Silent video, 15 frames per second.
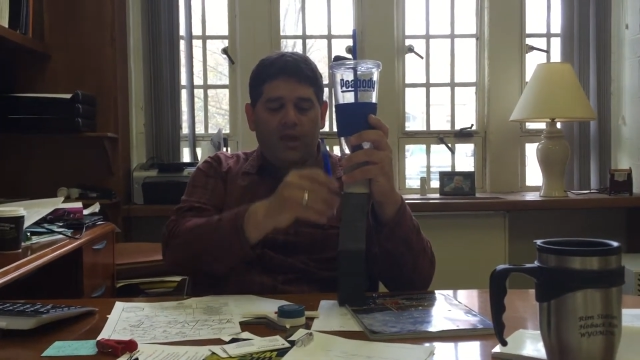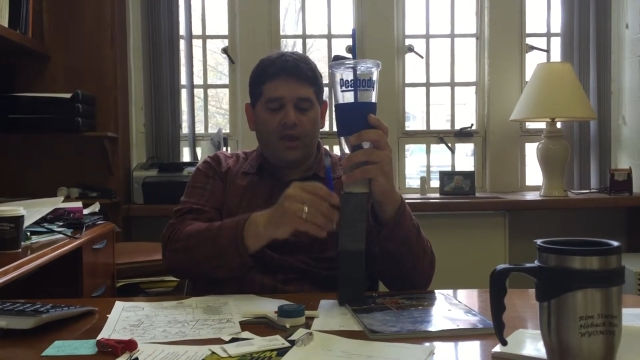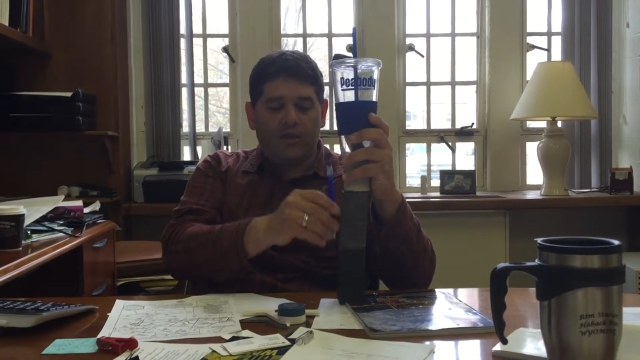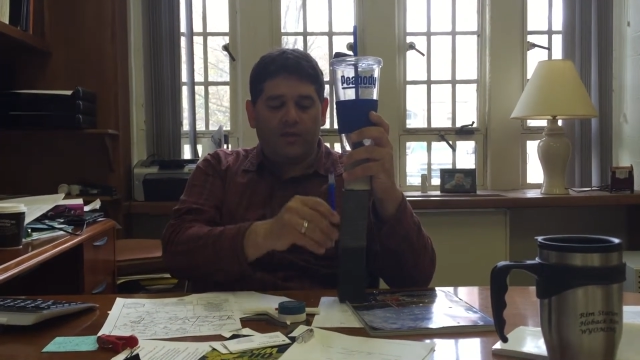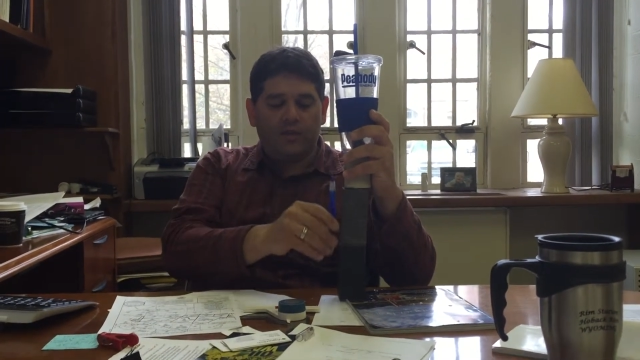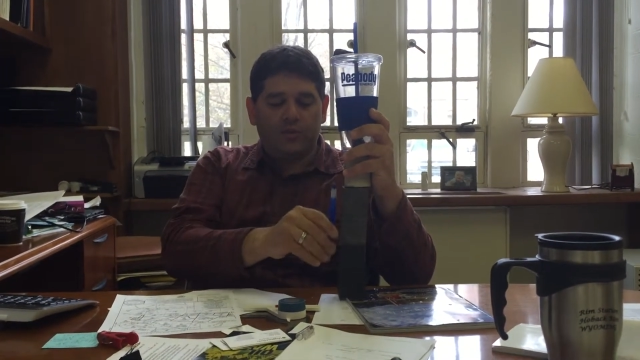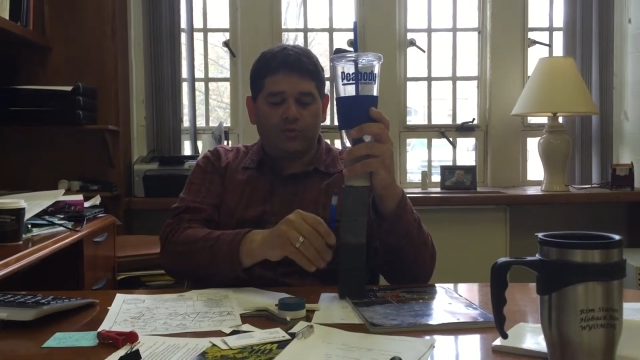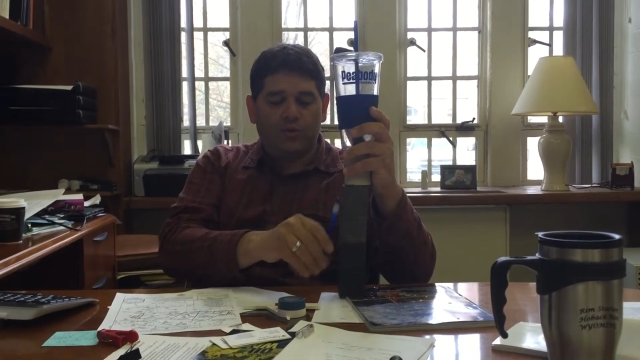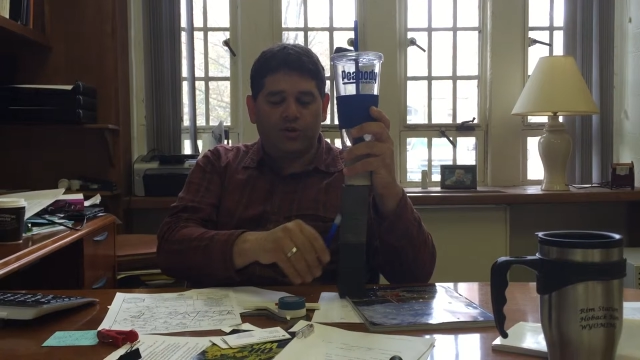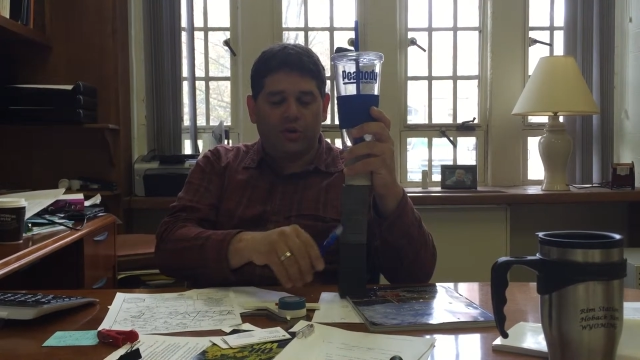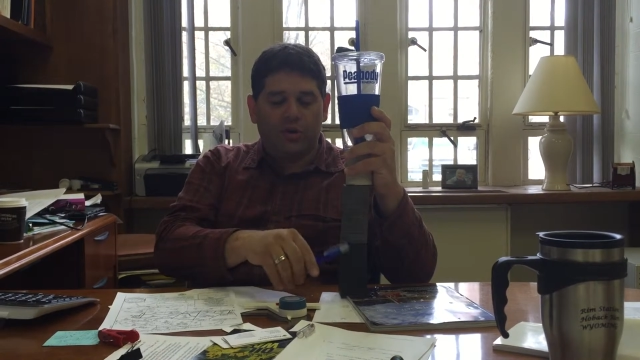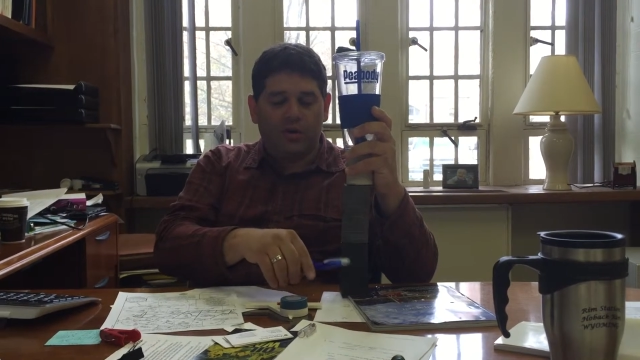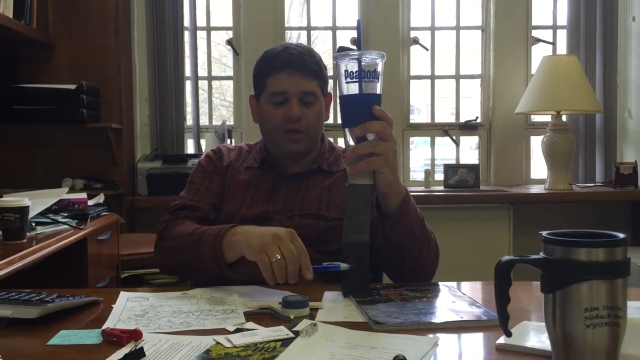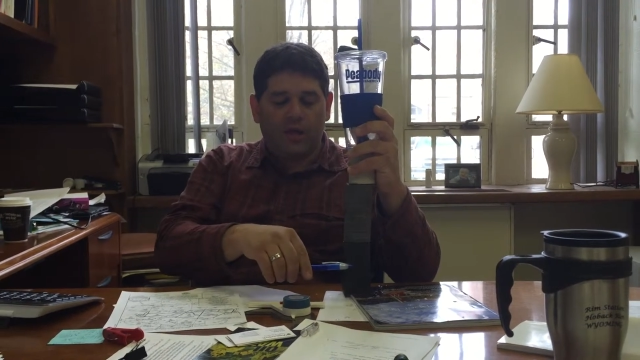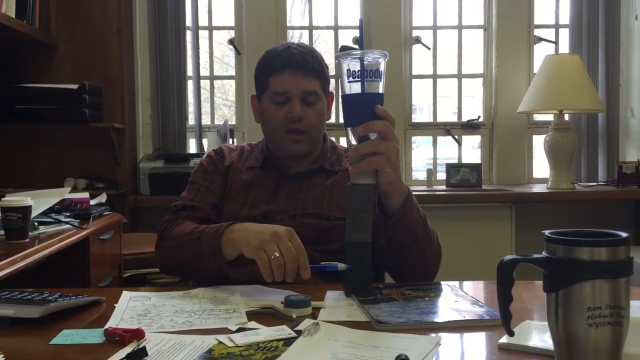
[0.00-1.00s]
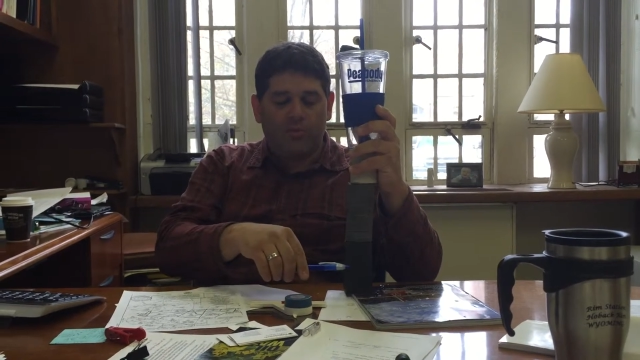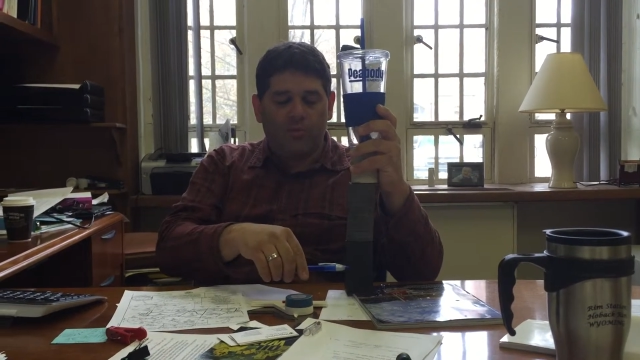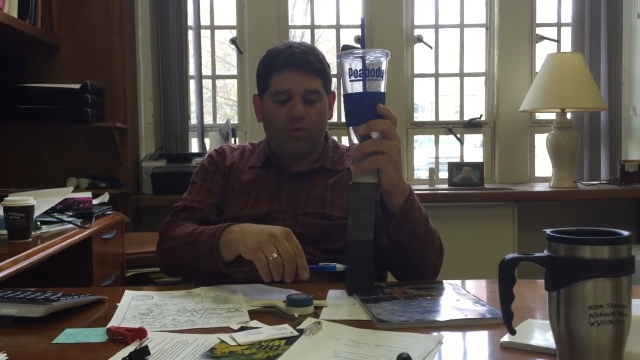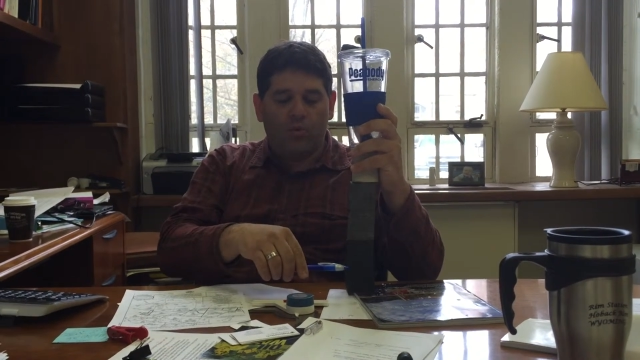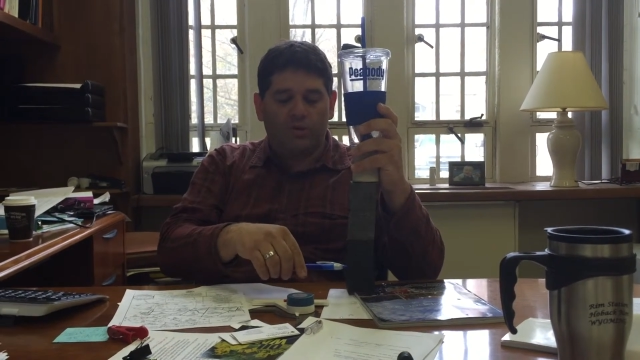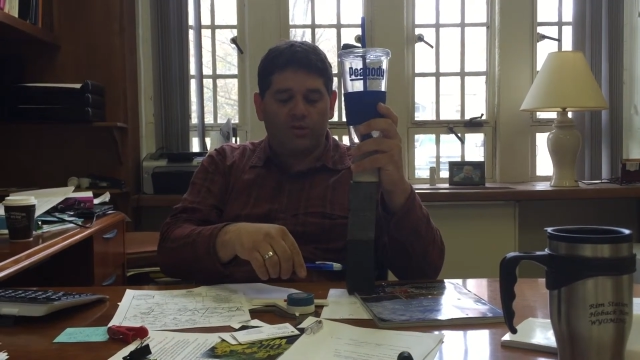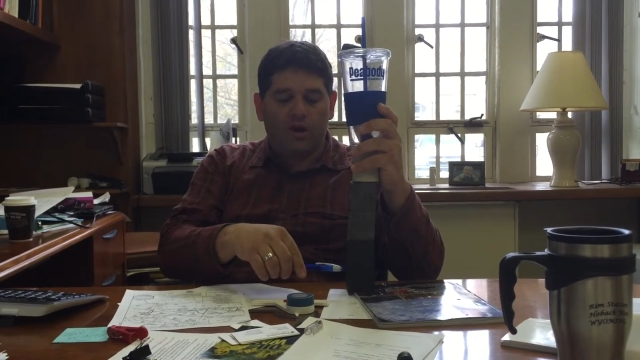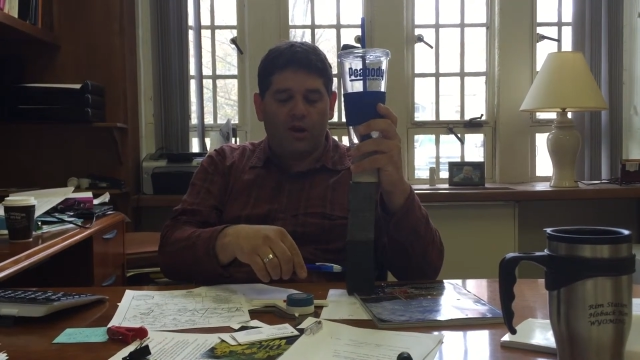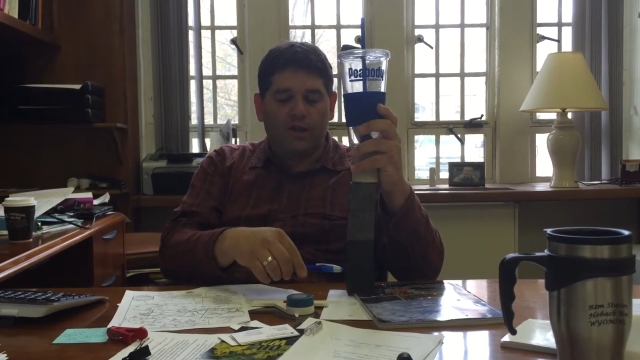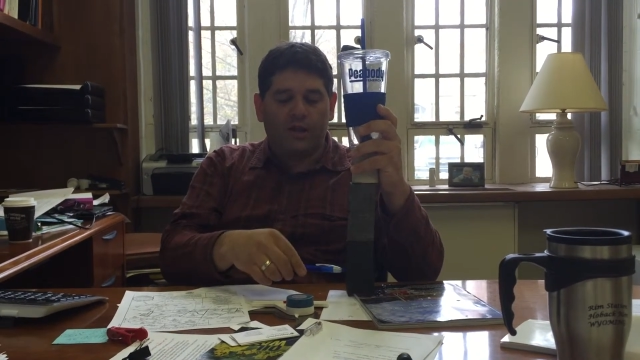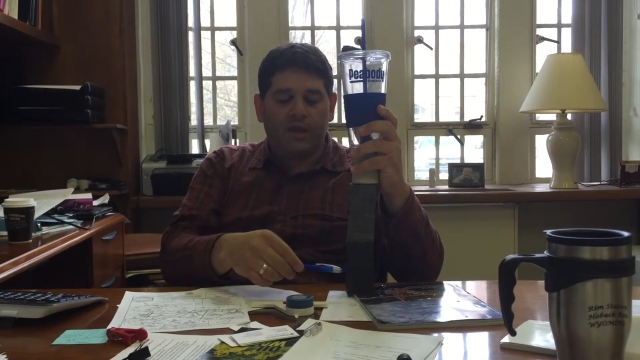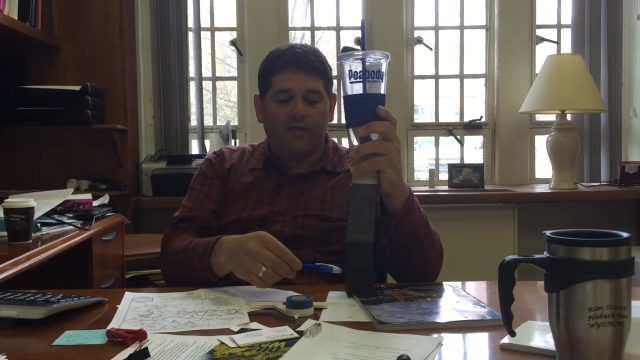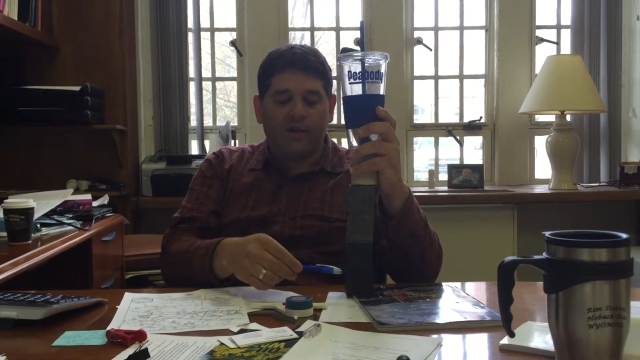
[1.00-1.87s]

And then this would turn and come horizontally,